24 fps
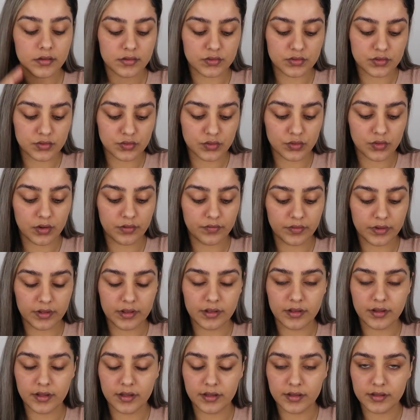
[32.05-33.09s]
sort of
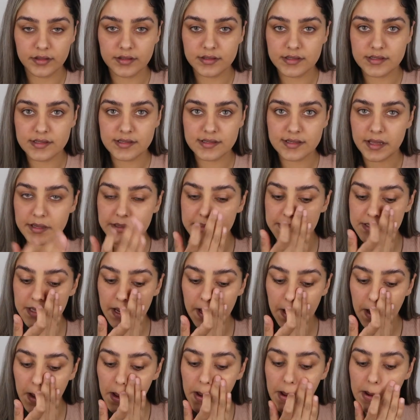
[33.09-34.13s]
in the
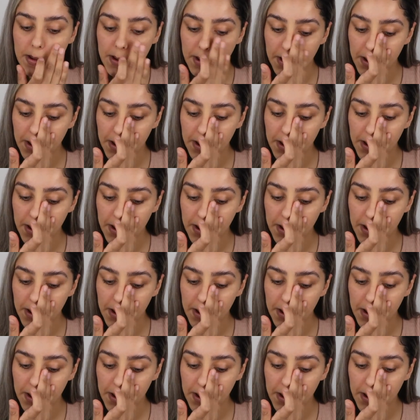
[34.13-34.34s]
center